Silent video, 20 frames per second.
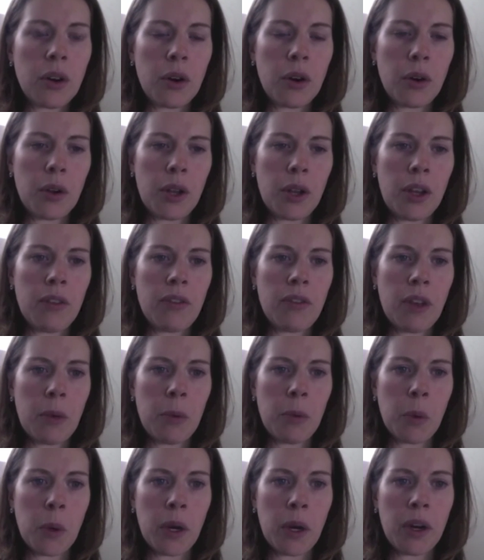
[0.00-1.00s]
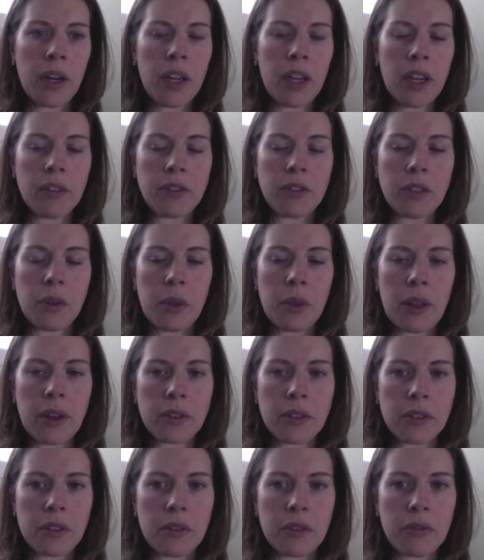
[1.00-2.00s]
early February of
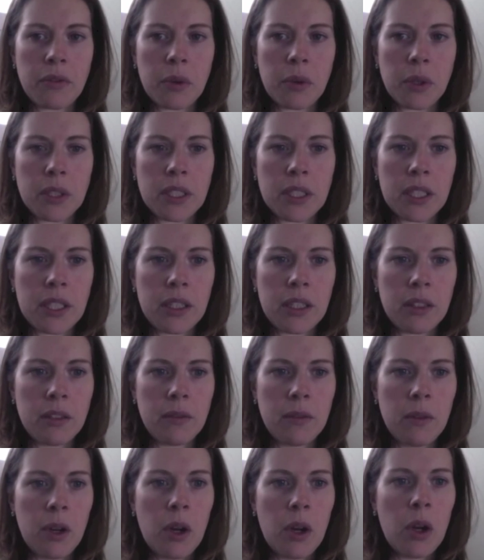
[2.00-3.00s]
2014